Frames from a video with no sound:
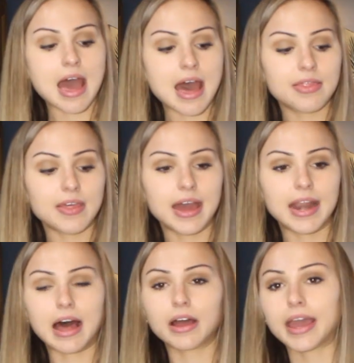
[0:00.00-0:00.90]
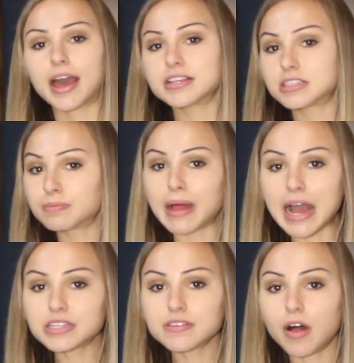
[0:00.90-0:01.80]
And then I'll get a
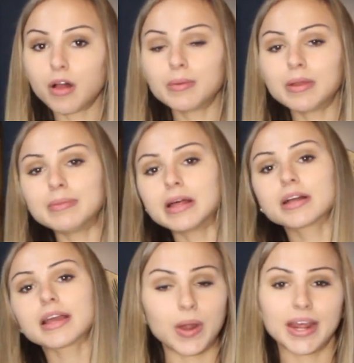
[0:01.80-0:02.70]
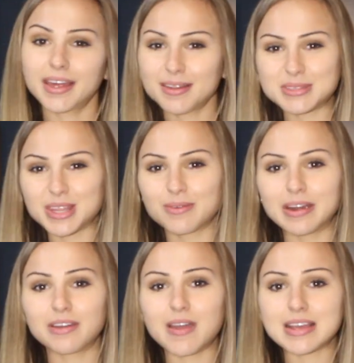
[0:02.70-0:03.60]
splash of almond milk. When I get up to the
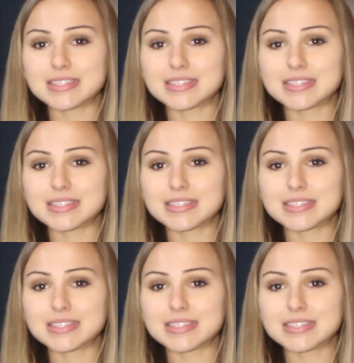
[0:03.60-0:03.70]
window, I